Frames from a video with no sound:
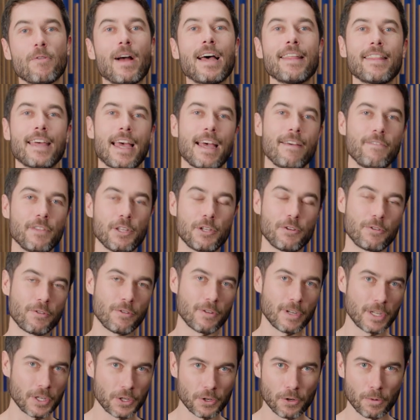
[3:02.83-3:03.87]
rather have the
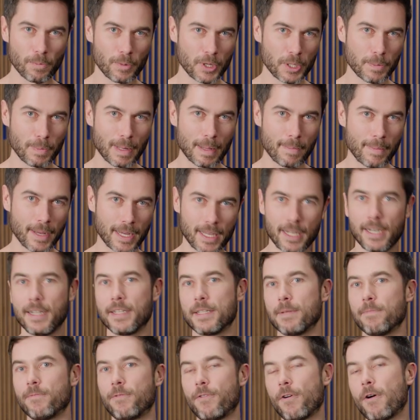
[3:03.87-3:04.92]
traditional bridge plate
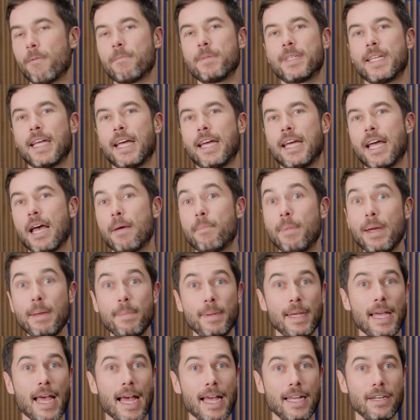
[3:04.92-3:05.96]
mechanism from say a
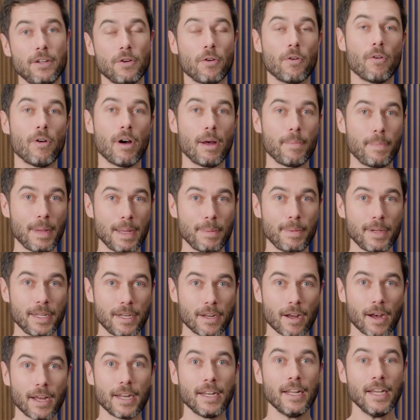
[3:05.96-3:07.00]
BP8 or a
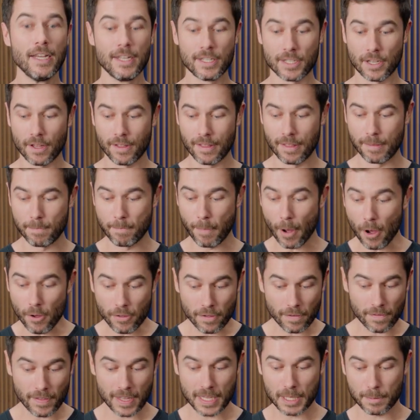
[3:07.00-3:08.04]
BP9. So
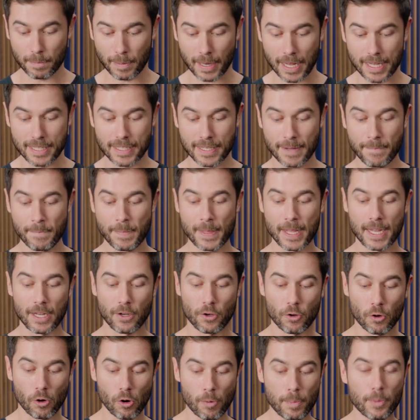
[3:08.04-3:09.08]
both of these plates
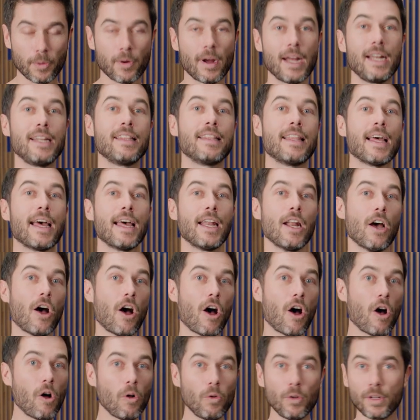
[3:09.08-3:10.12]
incorporate that
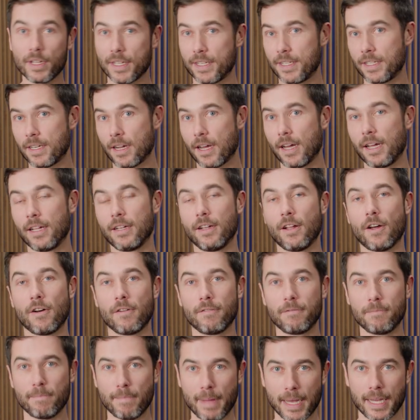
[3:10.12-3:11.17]
older style
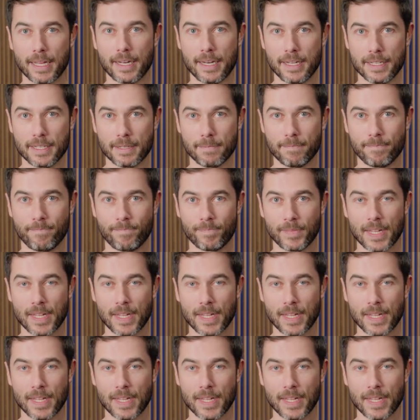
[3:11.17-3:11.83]
of mechanism.